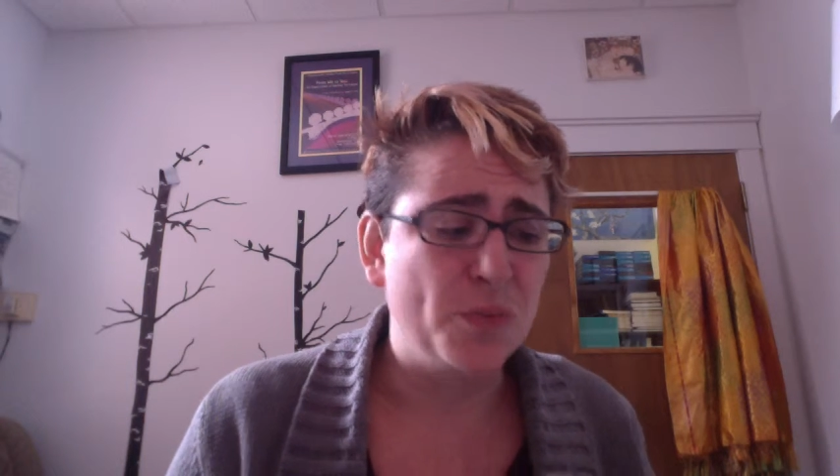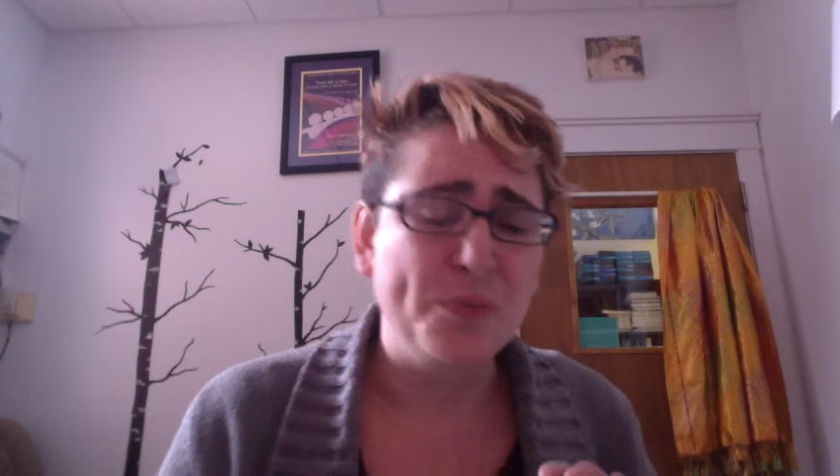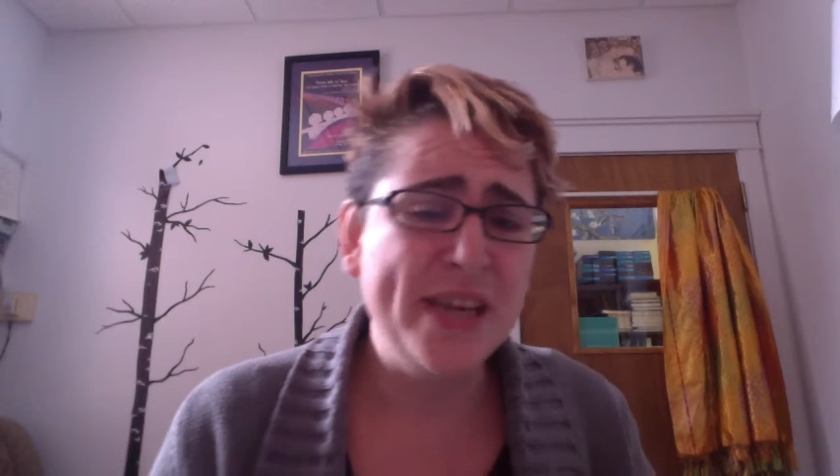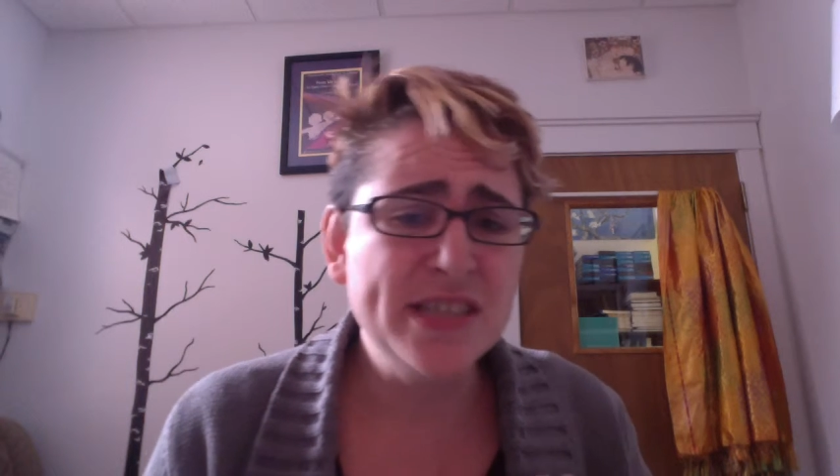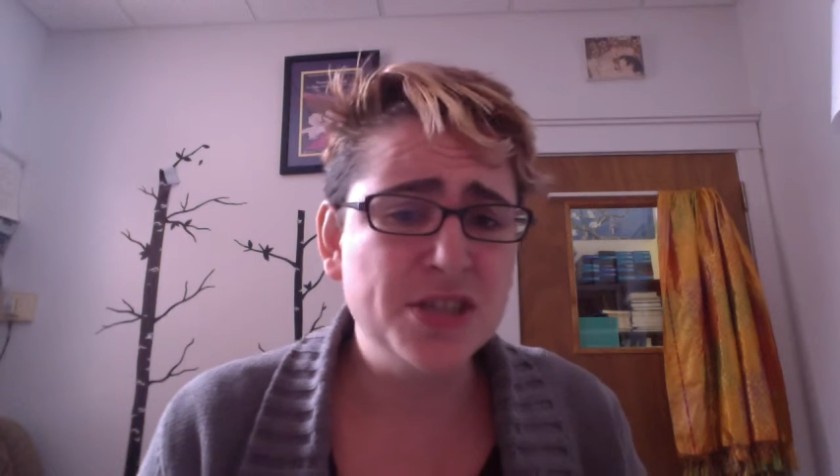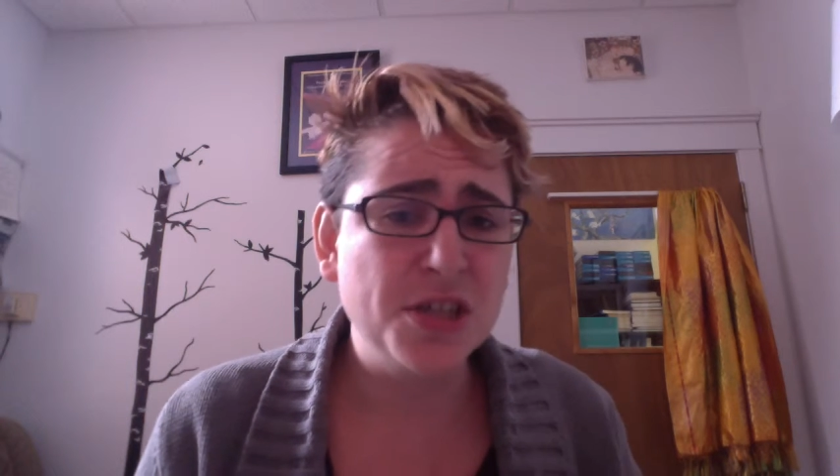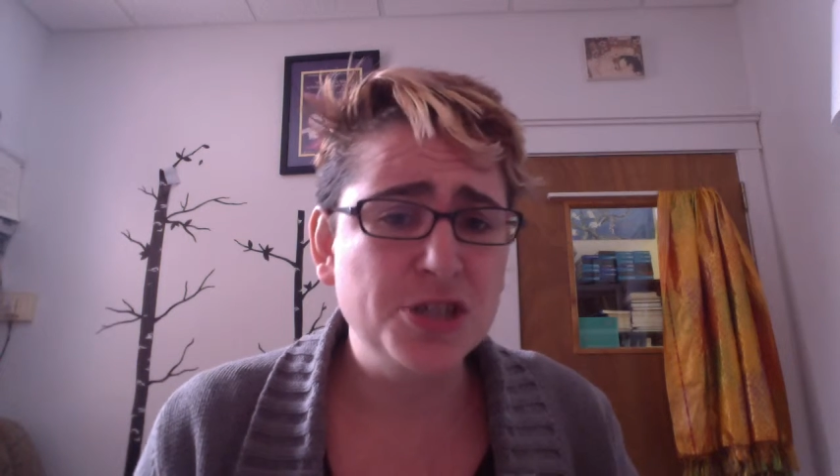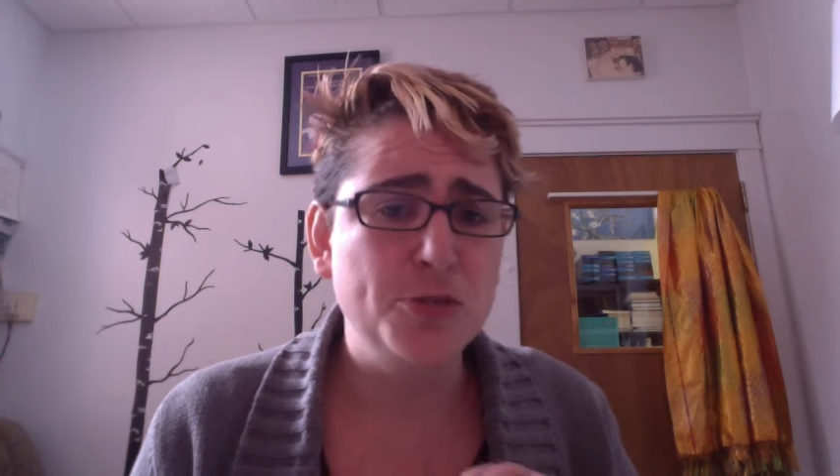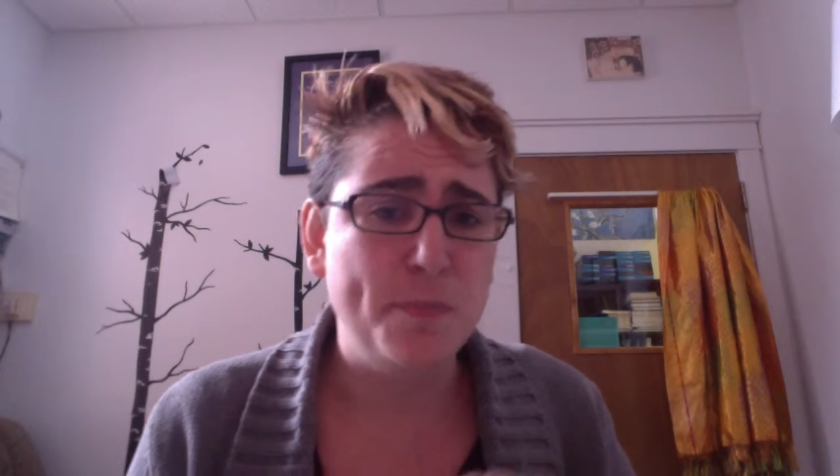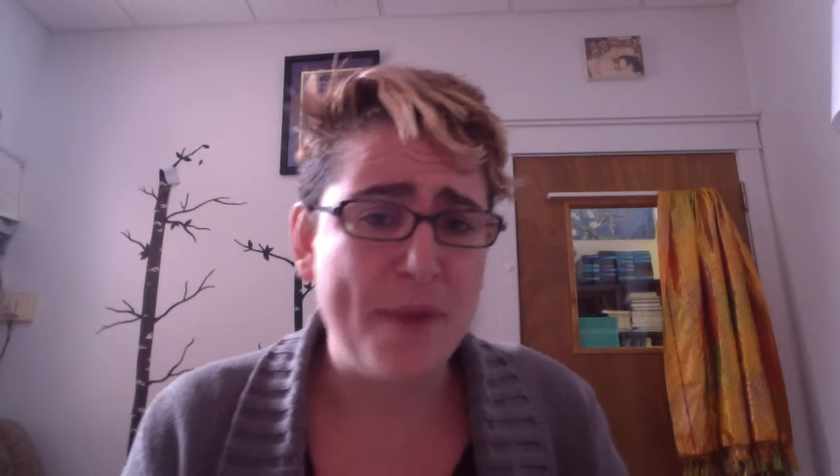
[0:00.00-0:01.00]

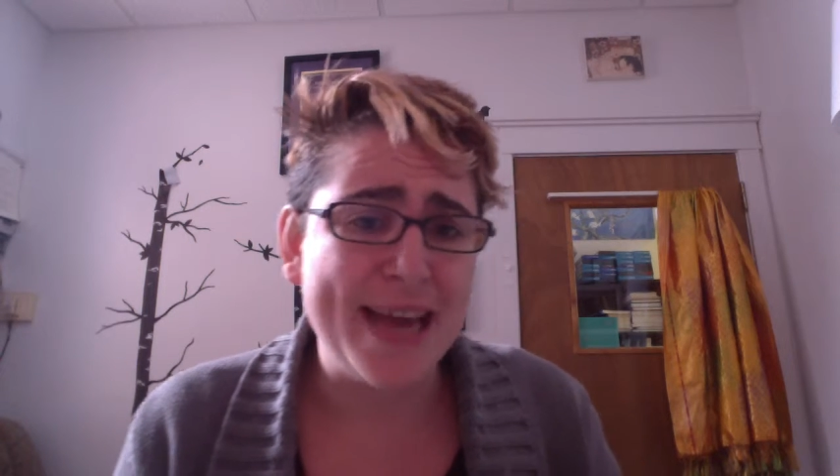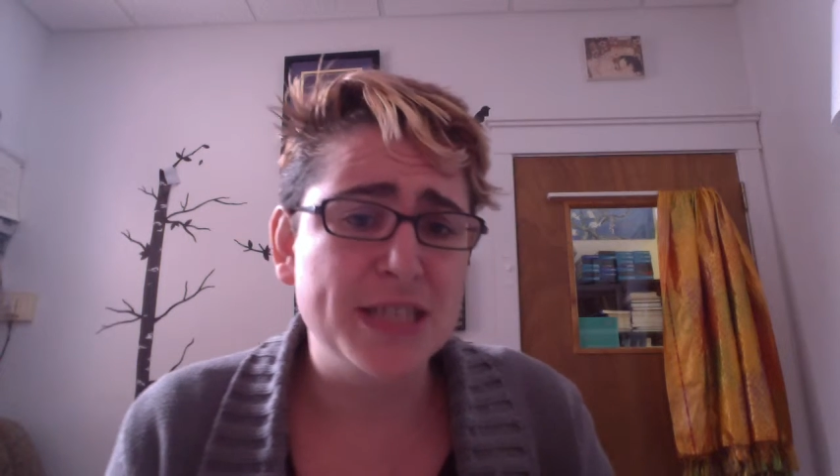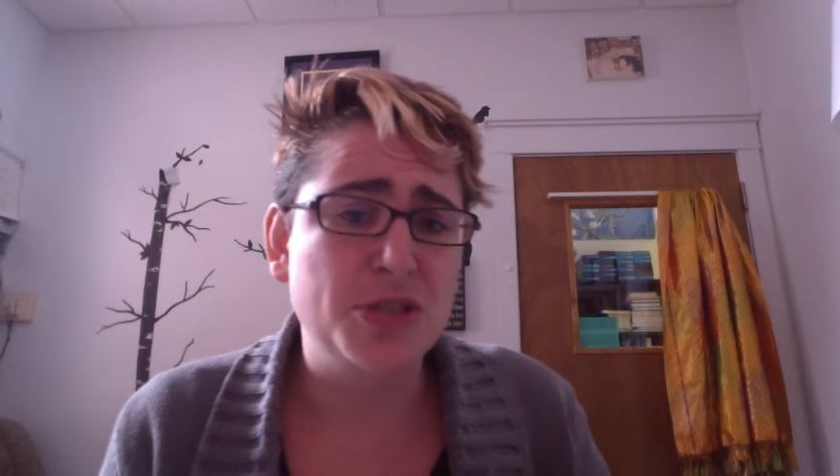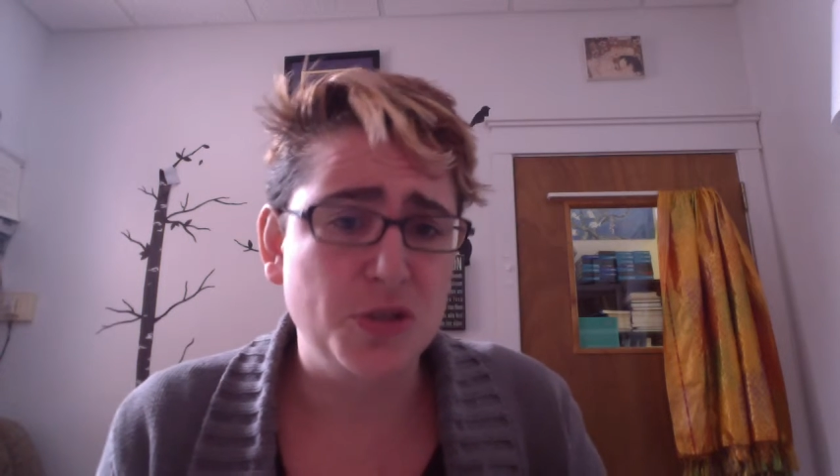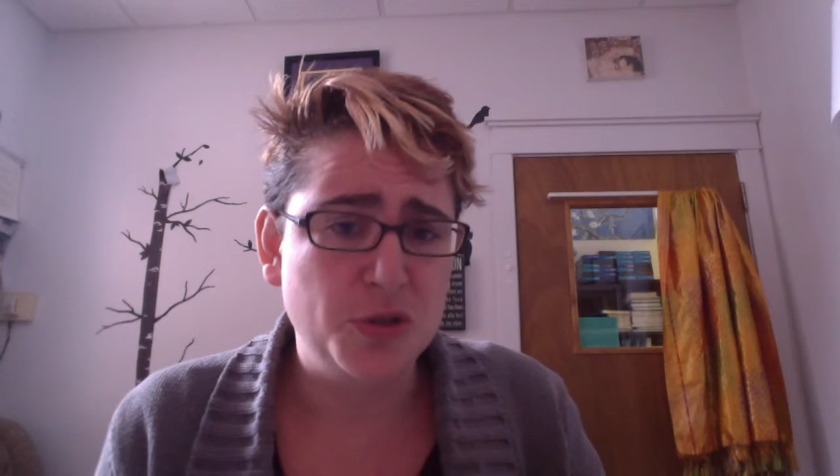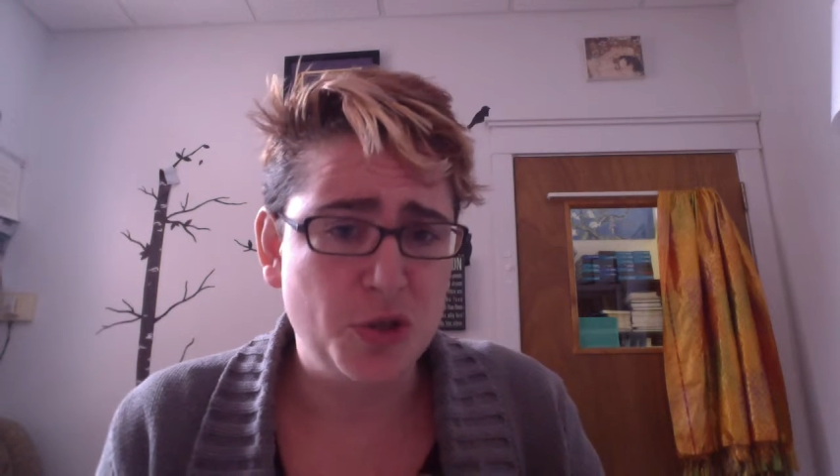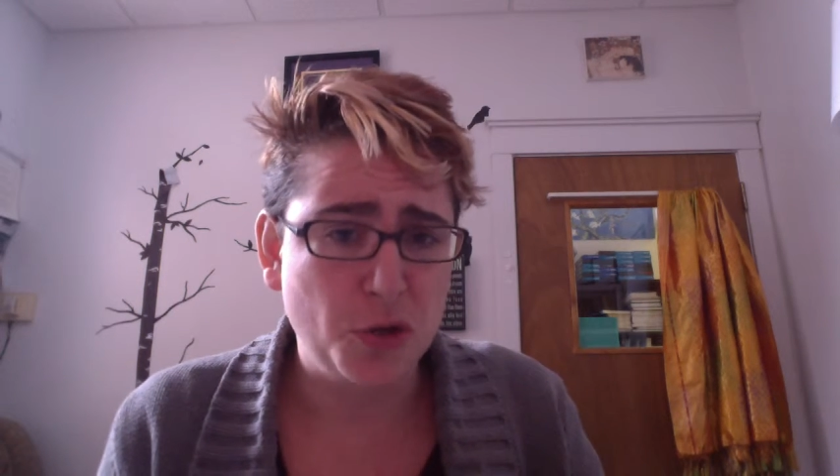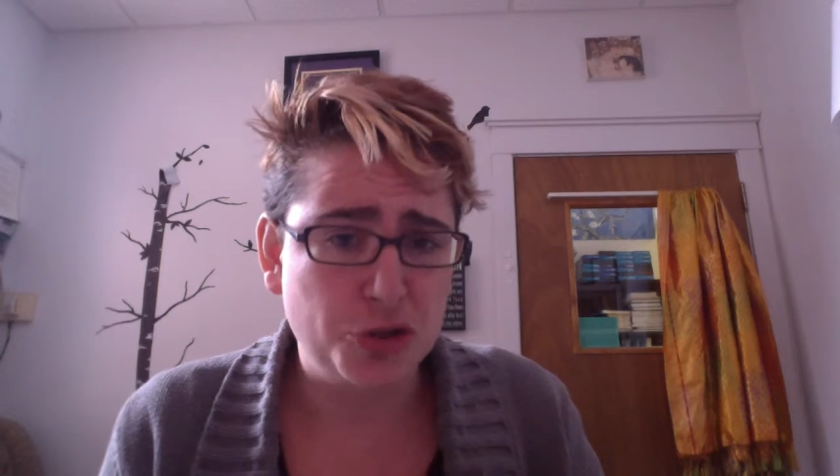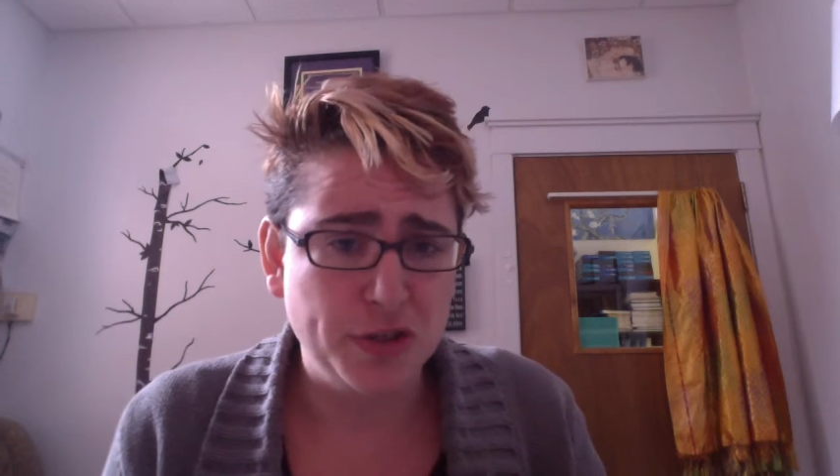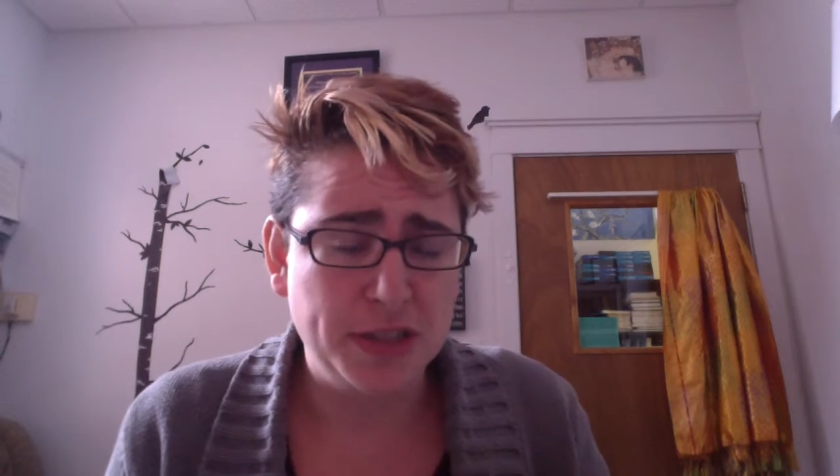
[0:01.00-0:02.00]
research-based
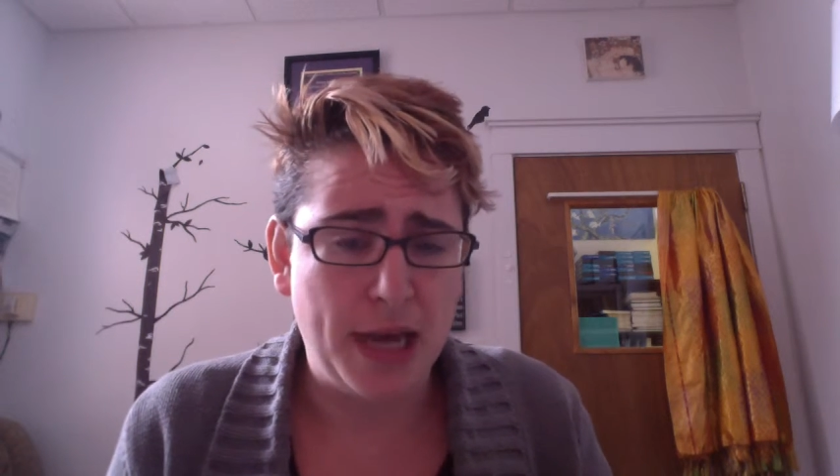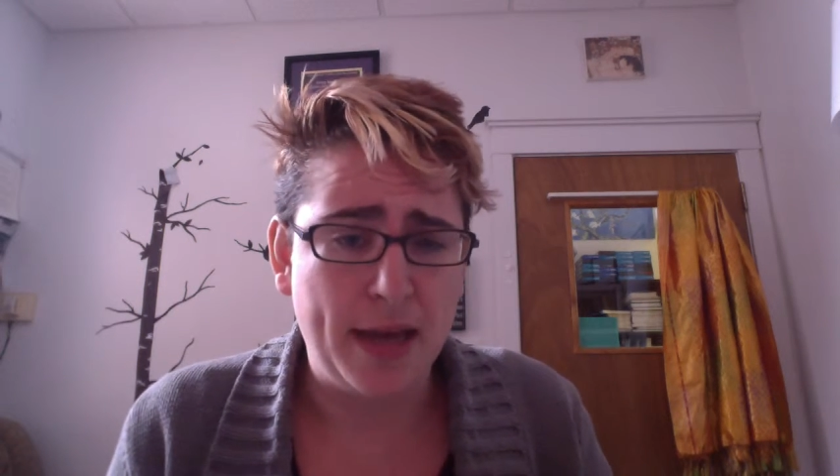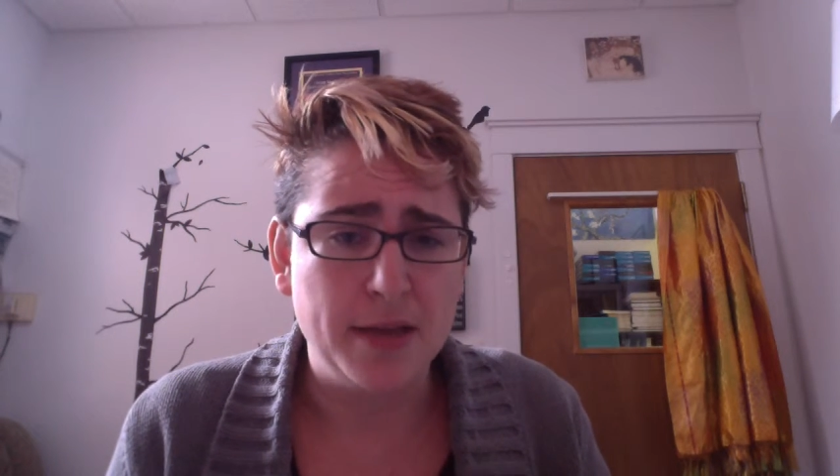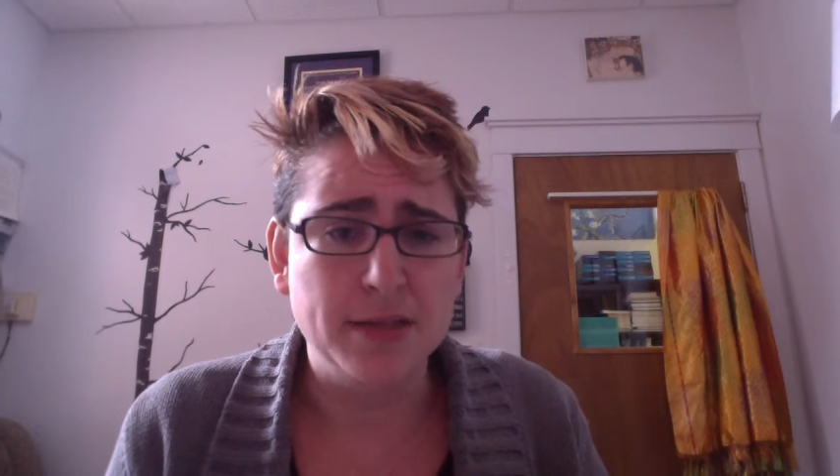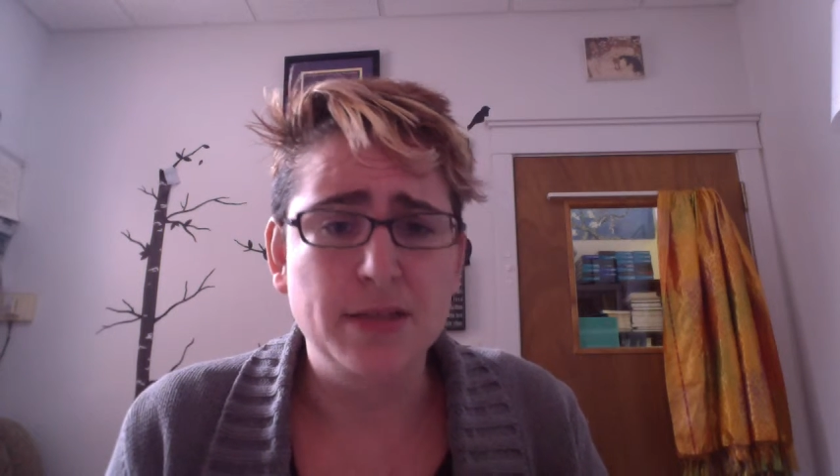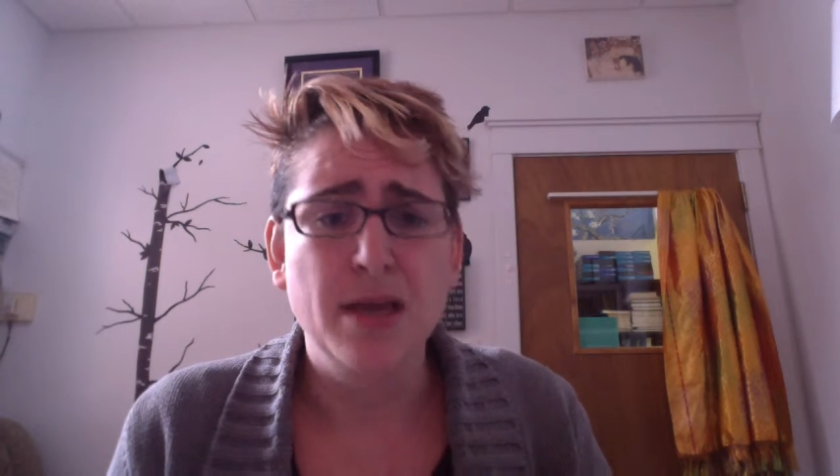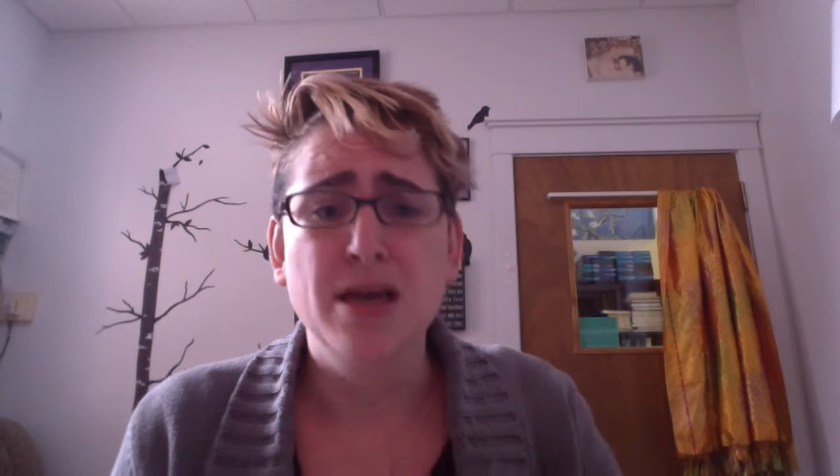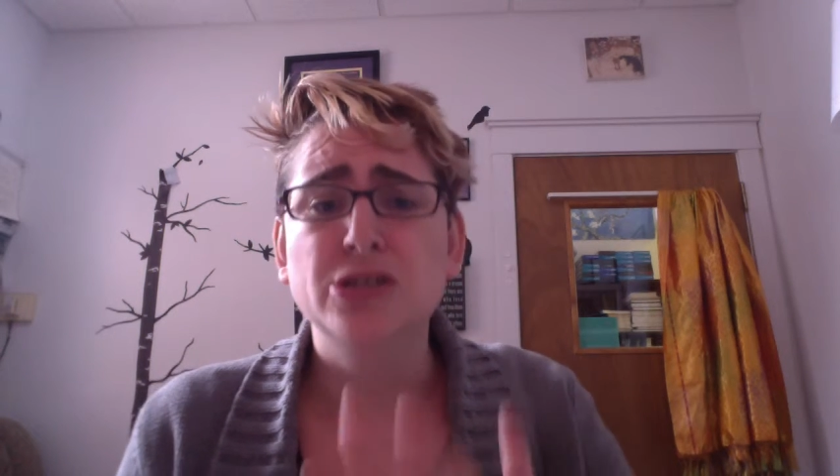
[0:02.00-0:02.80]
social science.